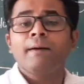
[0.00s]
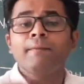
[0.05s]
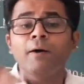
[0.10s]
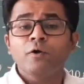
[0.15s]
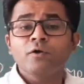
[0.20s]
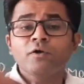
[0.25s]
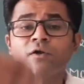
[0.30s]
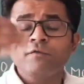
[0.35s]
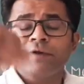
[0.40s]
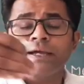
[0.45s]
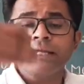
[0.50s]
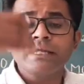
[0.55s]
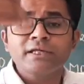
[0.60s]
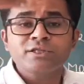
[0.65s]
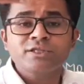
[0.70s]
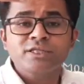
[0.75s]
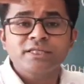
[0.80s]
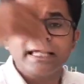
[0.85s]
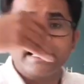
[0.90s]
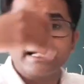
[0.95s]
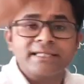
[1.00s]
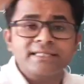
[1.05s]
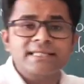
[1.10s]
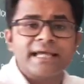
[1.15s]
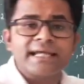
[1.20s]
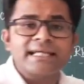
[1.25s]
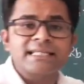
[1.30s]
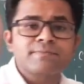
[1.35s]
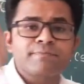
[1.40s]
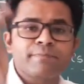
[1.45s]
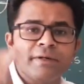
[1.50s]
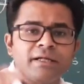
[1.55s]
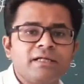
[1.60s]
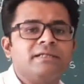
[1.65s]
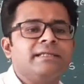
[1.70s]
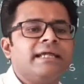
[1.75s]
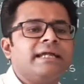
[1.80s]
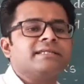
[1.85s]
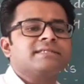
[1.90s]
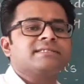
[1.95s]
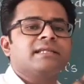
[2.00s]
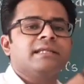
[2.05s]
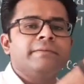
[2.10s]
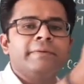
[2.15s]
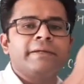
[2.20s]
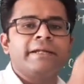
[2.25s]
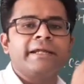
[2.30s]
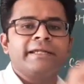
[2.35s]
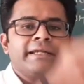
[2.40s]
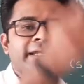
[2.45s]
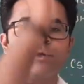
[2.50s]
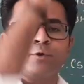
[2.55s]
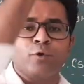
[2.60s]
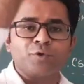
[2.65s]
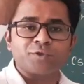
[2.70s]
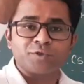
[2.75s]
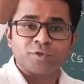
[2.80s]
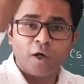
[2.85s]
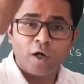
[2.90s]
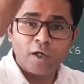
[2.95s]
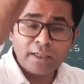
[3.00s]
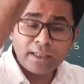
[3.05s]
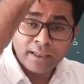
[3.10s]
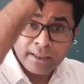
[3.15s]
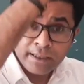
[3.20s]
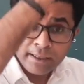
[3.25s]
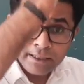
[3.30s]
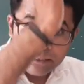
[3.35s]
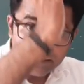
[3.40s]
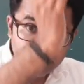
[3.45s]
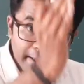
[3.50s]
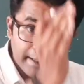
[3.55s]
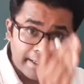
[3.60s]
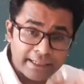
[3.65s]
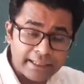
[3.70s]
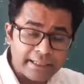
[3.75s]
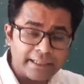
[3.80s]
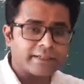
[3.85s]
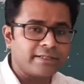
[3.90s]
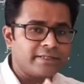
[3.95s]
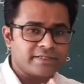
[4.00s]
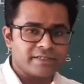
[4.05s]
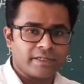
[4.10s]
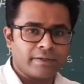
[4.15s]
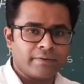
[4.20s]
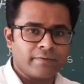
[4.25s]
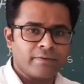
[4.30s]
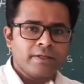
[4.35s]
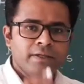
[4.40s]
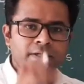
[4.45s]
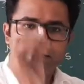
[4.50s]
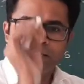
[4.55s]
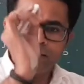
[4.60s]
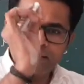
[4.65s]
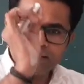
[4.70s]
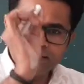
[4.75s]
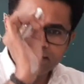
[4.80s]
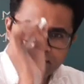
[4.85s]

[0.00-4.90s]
Amount of energy that is expelled, that is liberated, goes on decreasing.